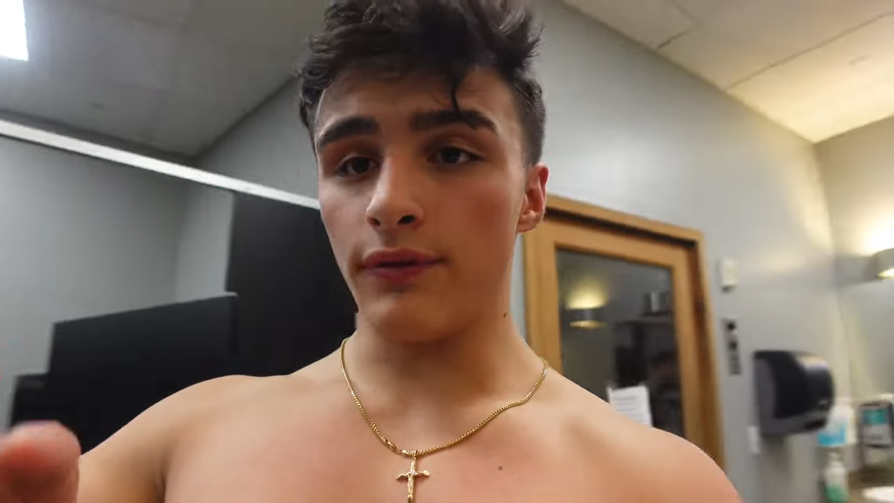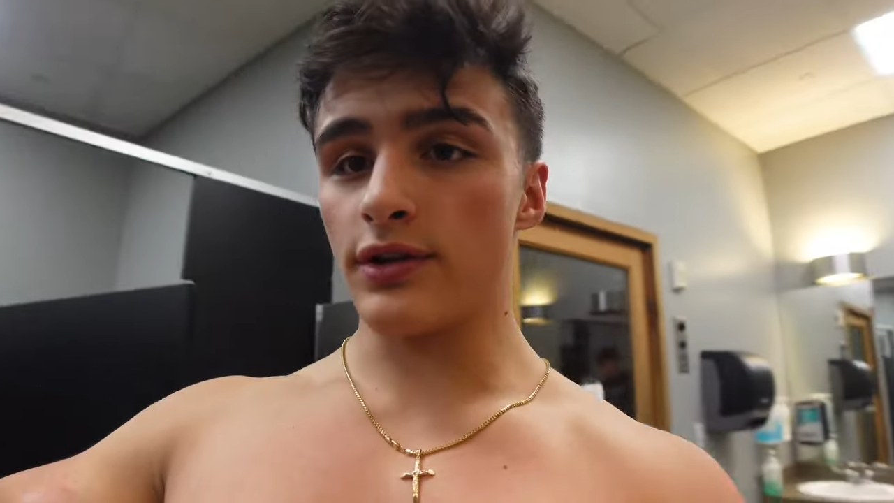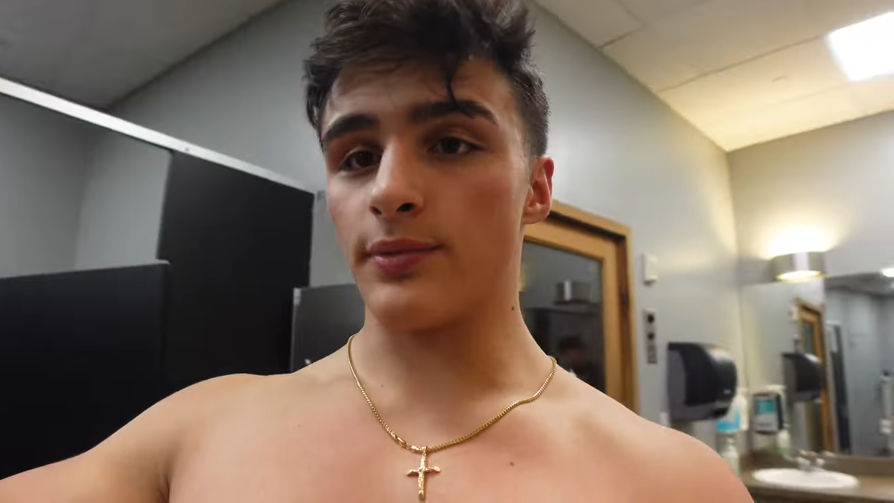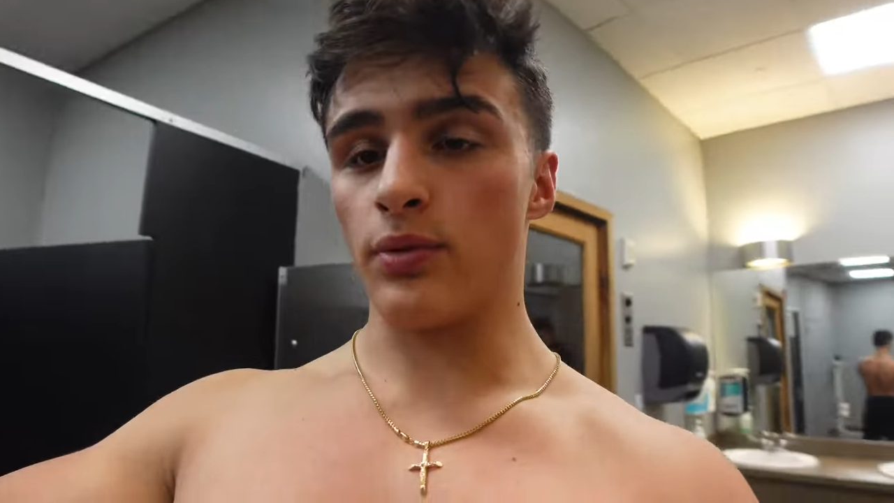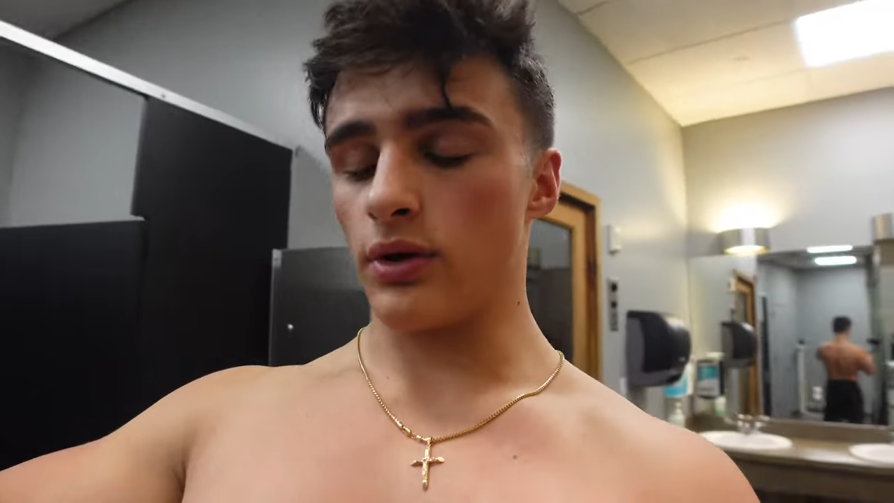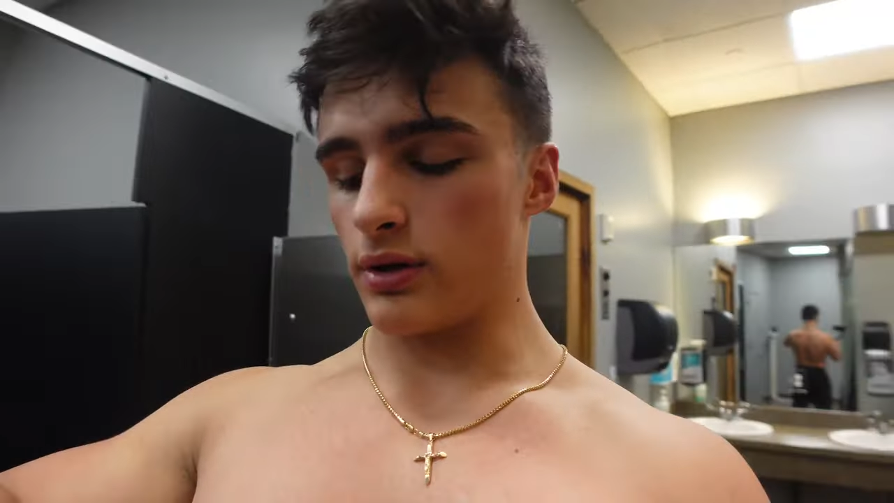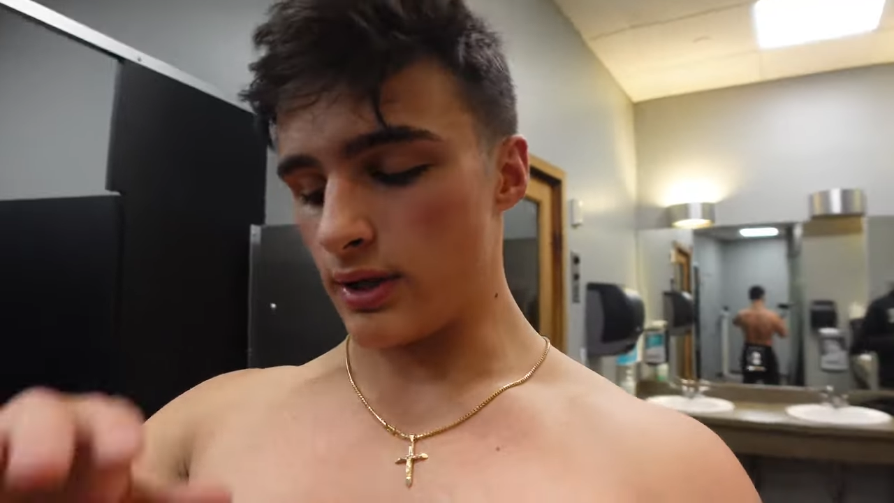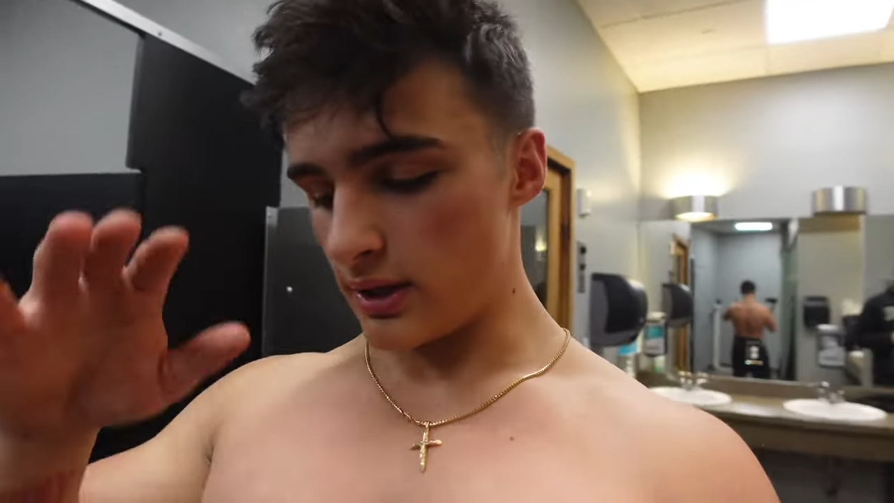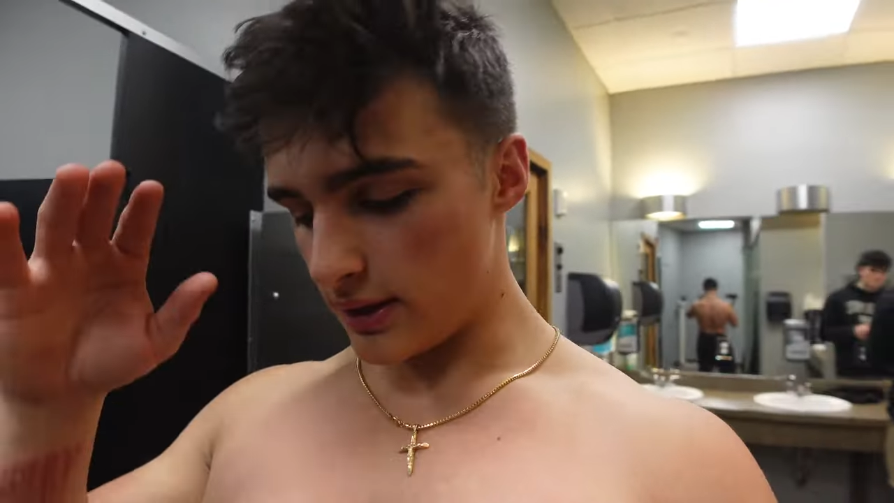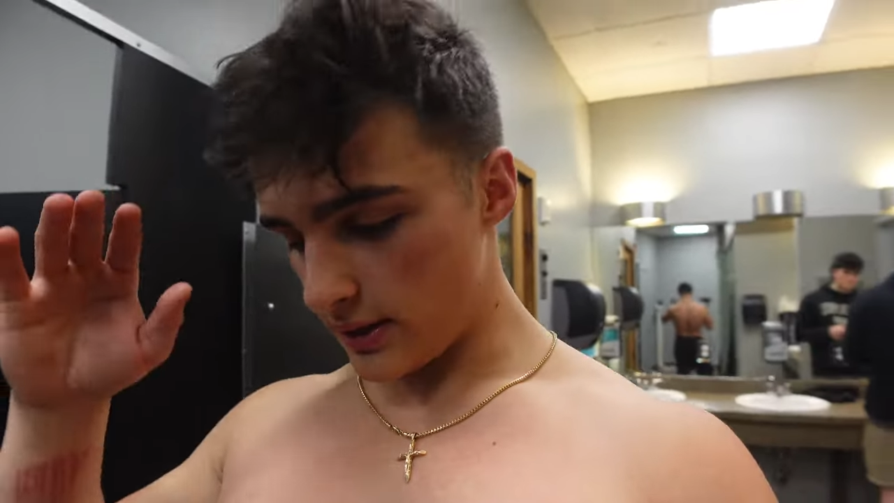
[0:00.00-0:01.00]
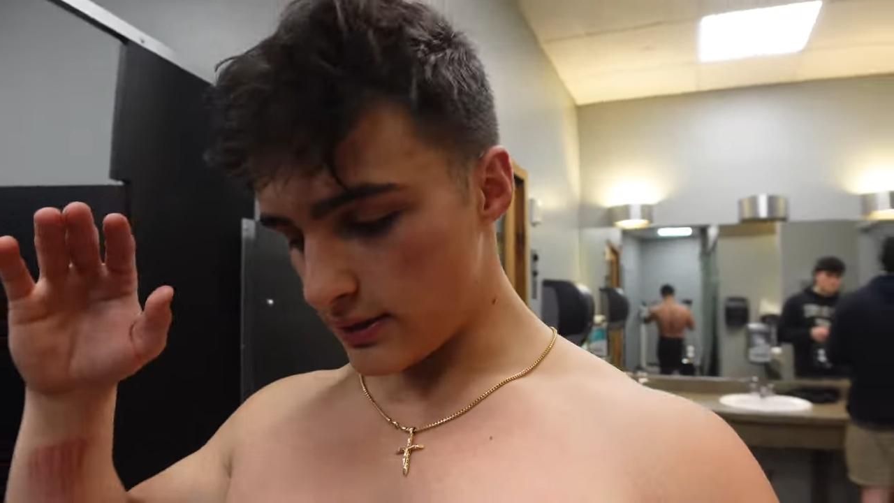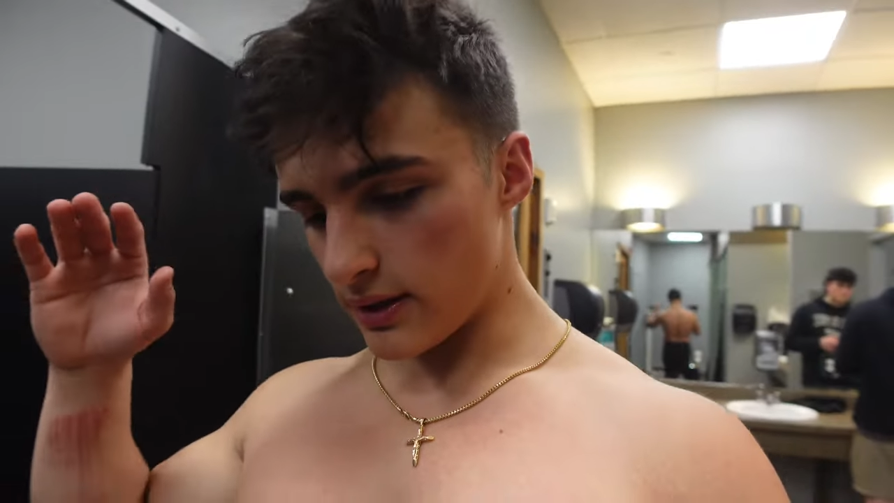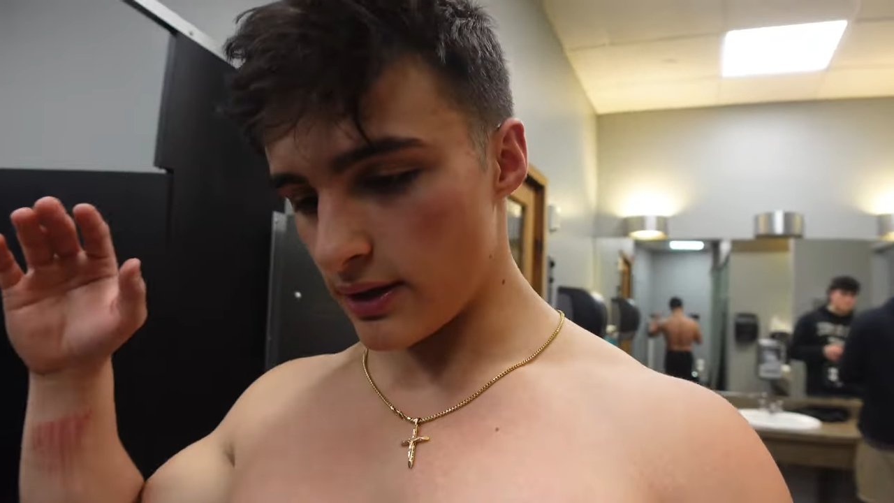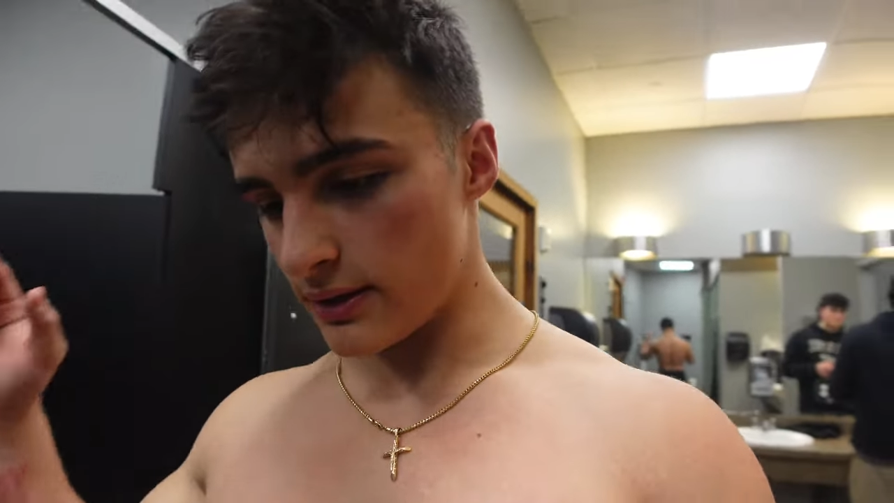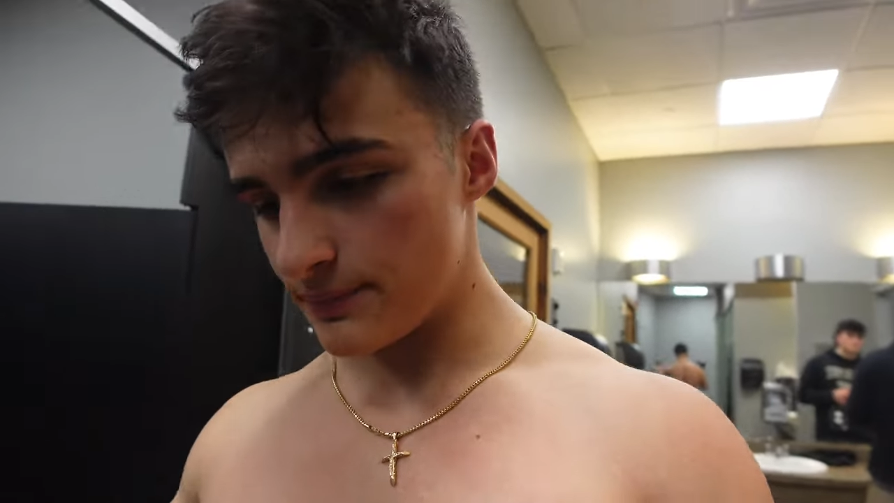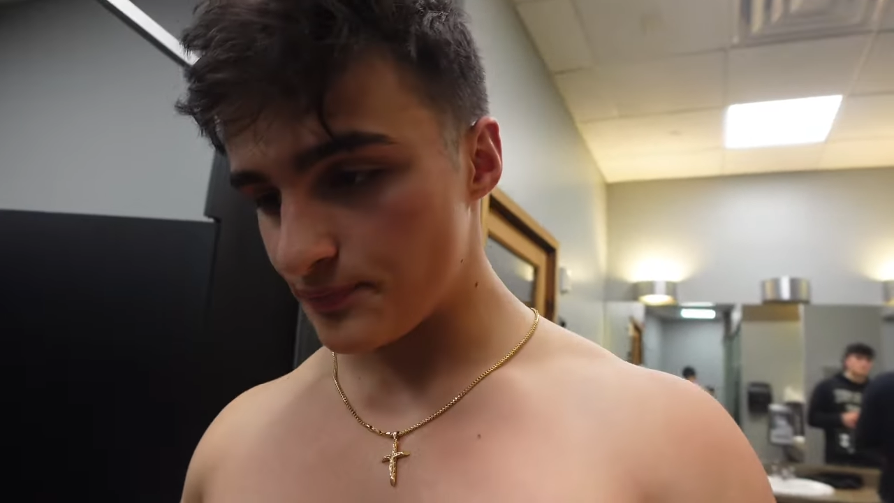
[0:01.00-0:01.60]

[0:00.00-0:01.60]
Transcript: of the support lately. And